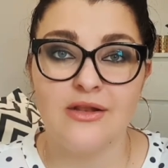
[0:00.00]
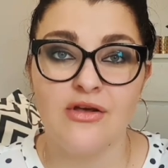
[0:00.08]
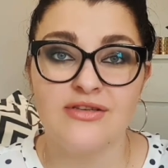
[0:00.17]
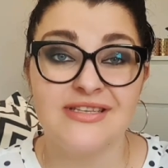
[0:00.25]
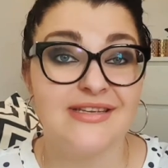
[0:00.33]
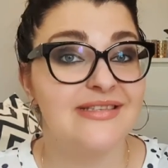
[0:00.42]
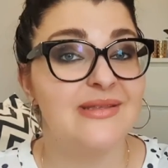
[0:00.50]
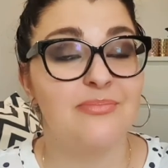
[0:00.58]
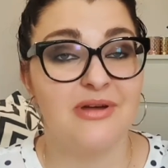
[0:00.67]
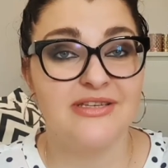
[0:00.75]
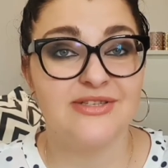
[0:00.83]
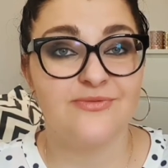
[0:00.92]
loss is the
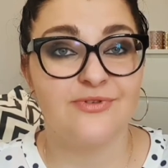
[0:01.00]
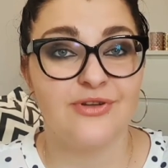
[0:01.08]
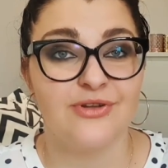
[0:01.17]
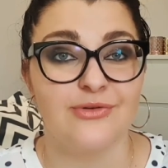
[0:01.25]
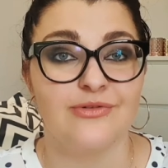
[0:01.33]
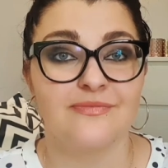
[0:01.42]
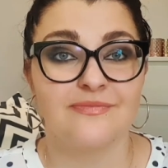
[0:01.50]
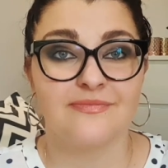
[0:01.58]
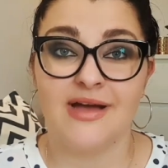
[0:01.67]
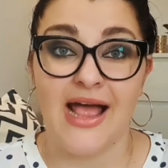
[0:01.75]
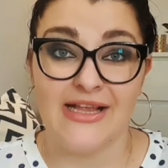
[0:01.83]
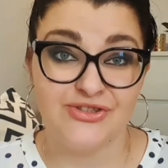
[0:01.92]
best for you
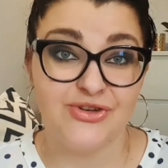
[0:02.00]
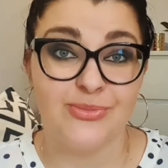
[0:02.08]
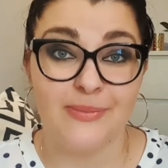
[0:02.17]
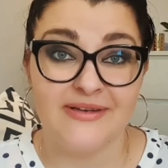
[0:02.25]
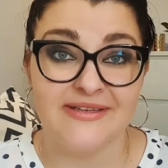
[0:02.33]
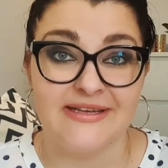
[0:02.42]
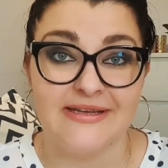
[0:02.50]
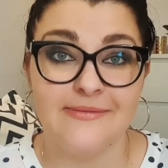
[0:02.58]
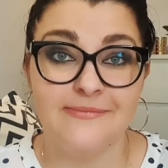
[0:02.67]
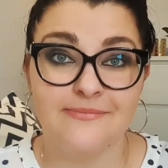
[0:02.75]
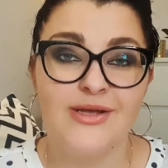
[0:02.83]
and your body.